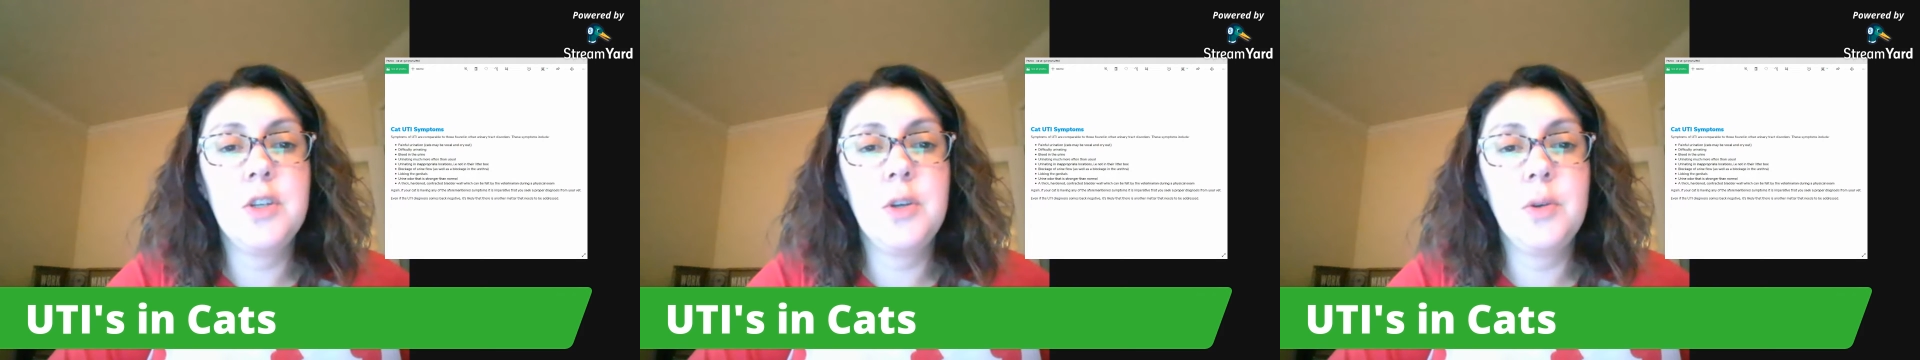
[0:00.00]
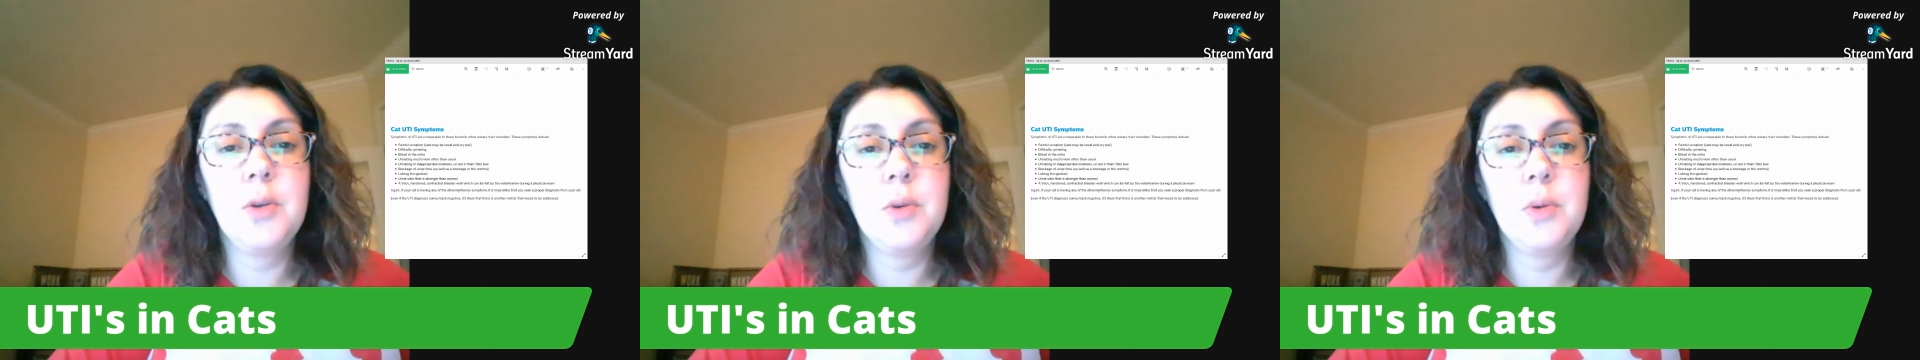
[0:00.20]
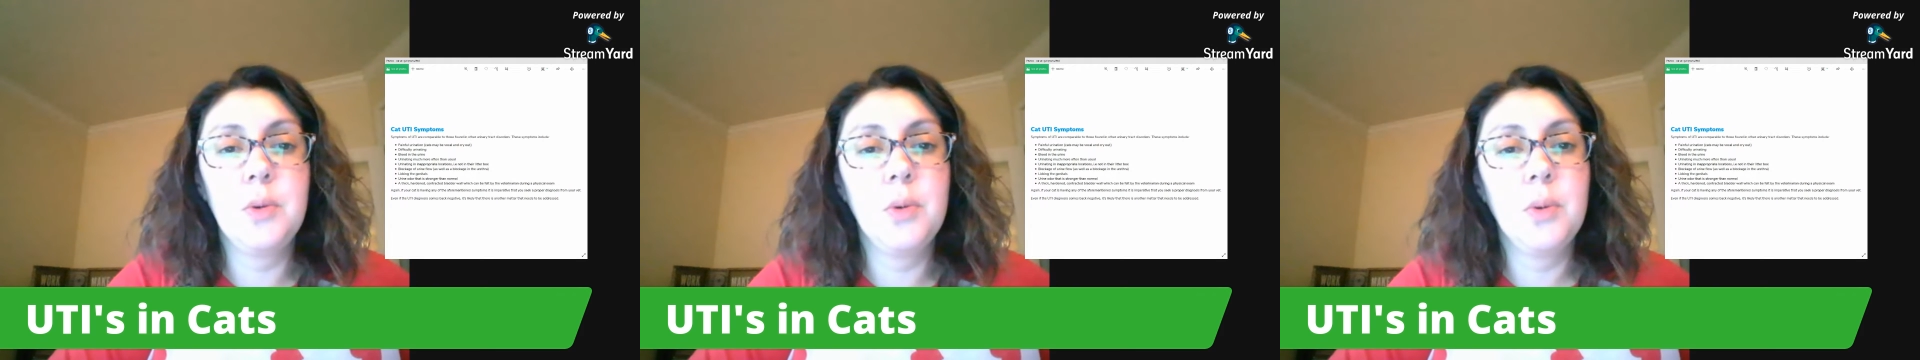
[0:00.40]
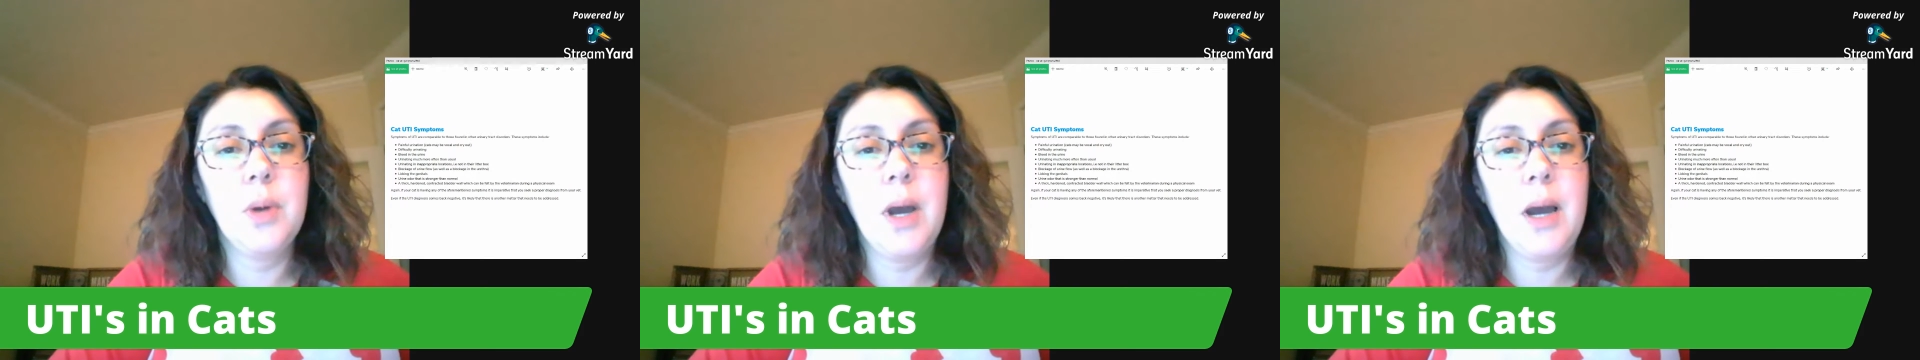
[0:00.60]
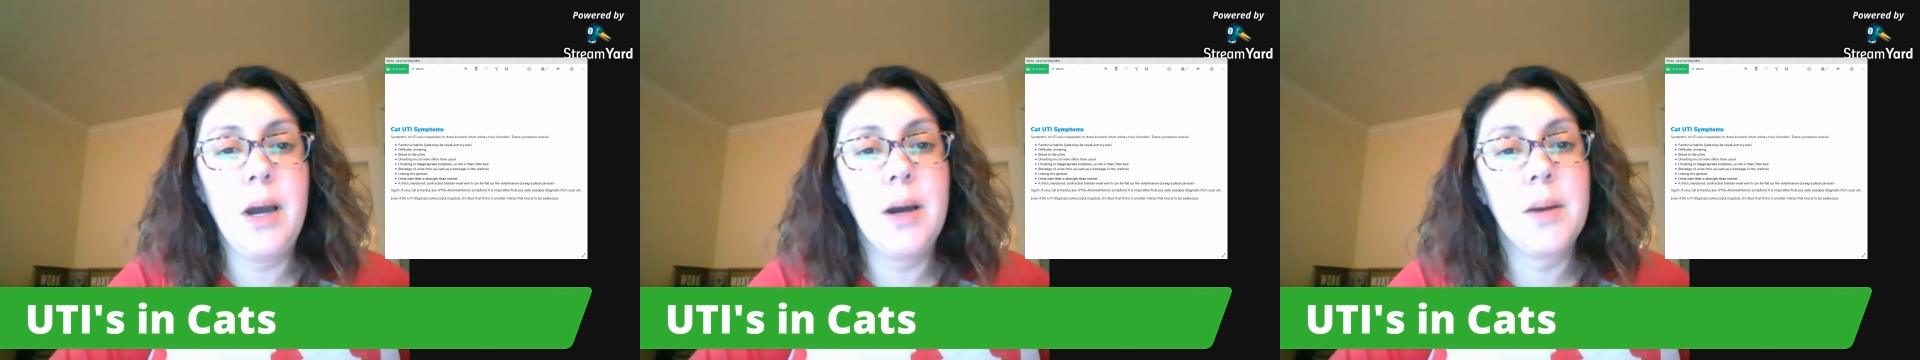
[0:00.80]
to
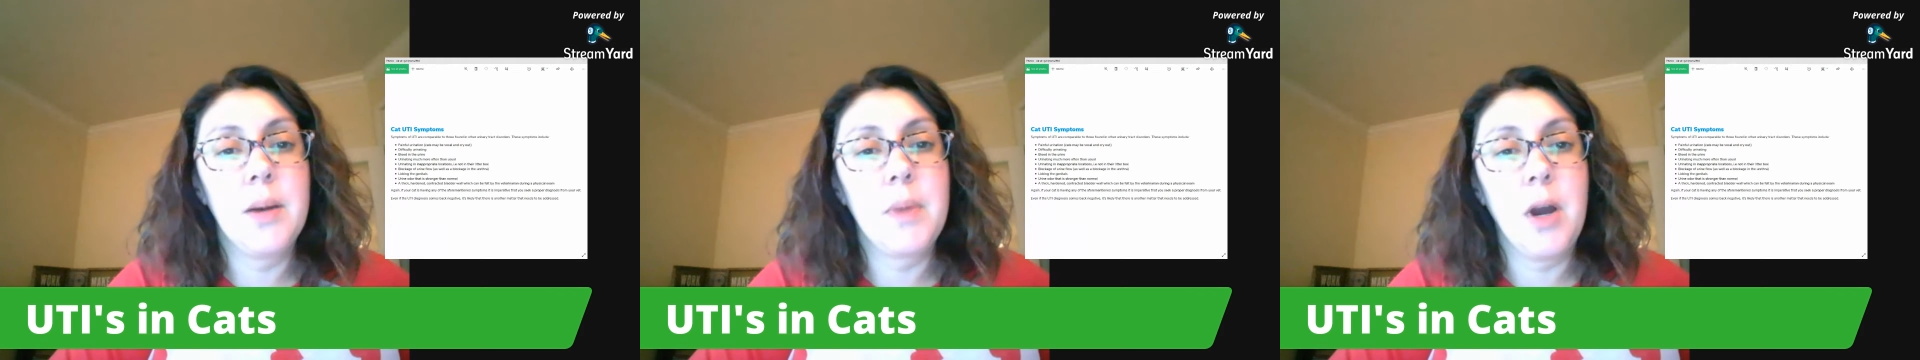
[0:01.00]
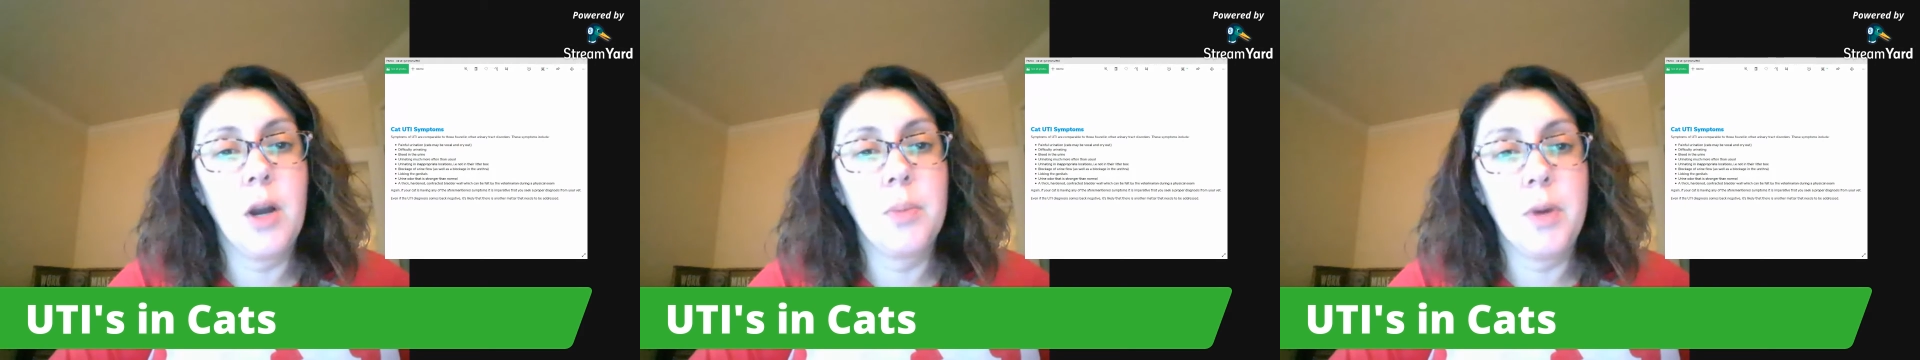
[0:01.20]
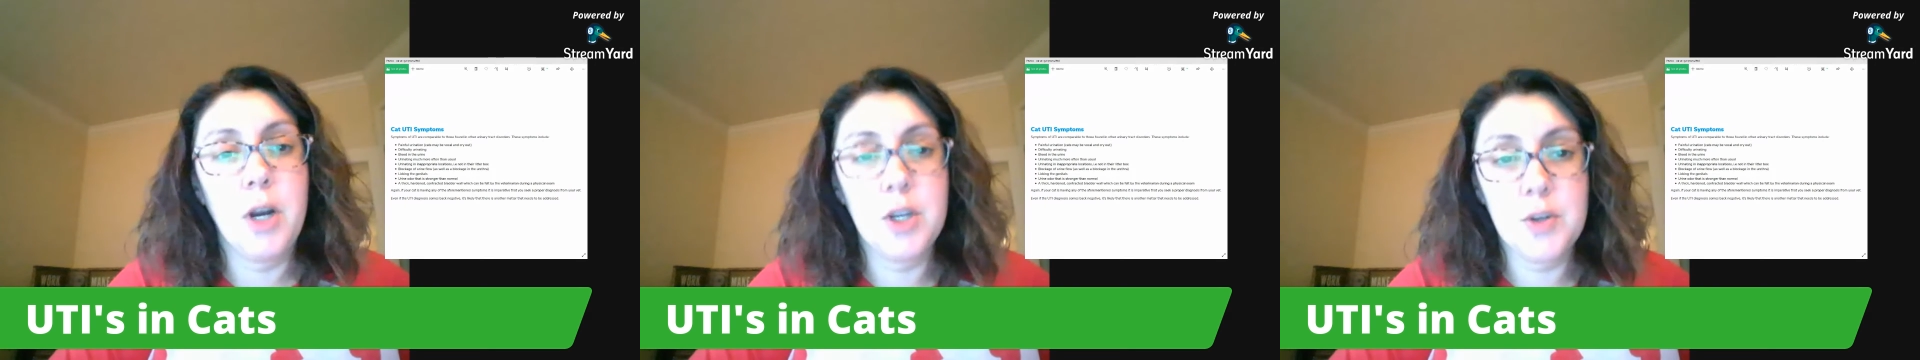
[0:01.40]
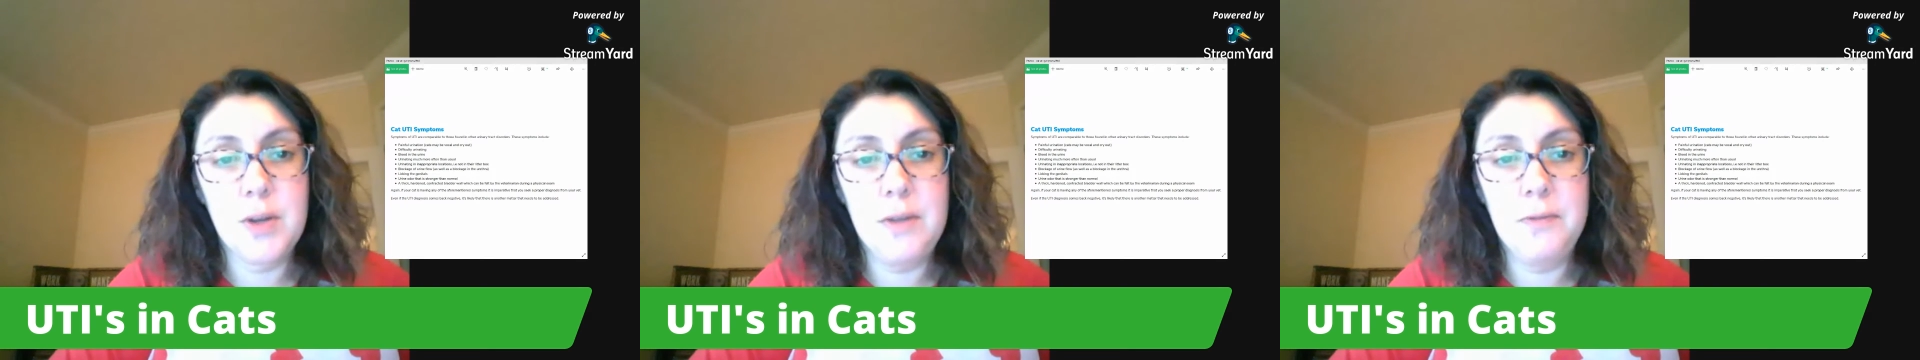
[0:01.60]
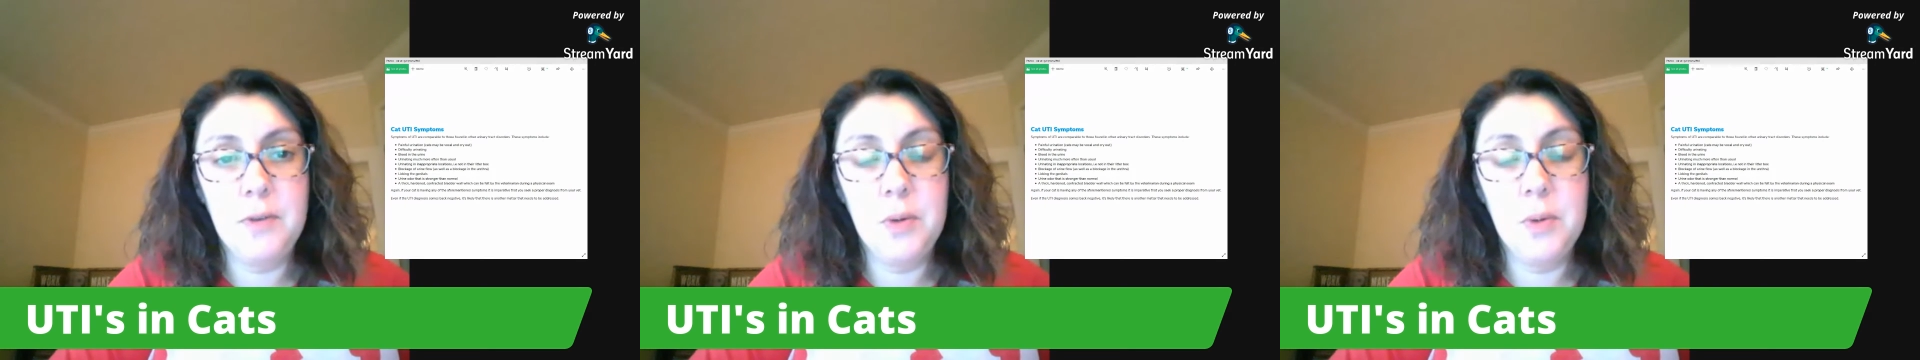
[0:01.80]
our
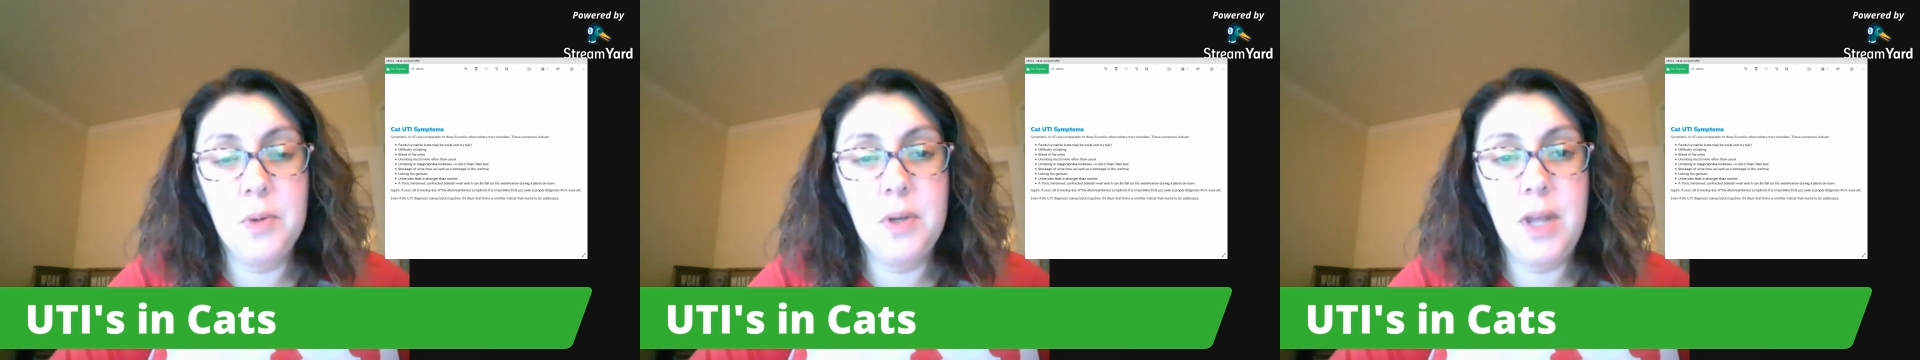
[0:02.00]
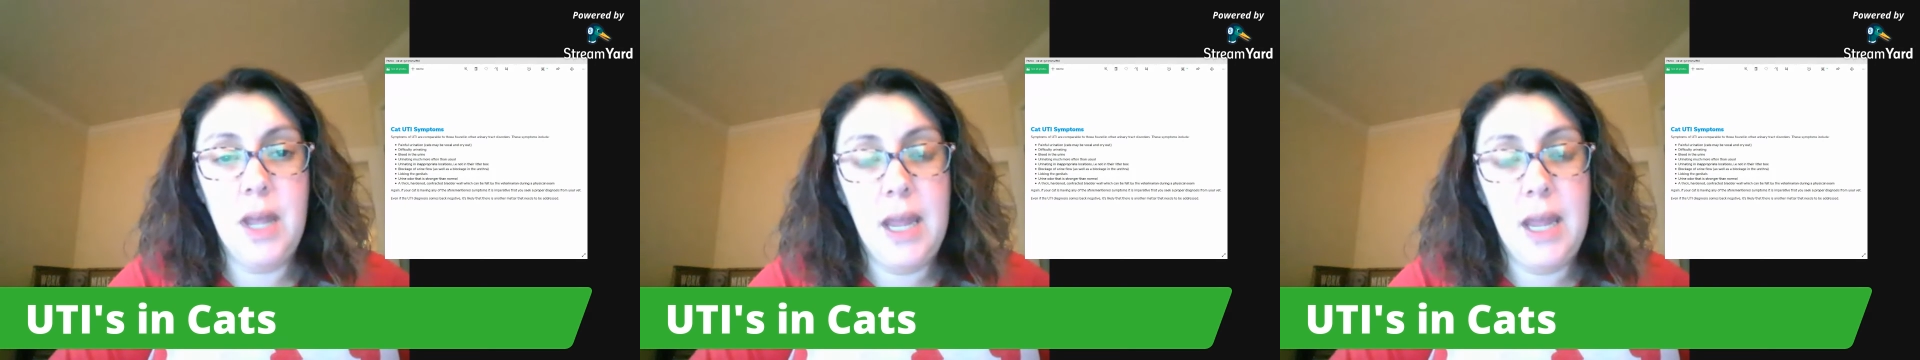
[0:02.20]
pottery food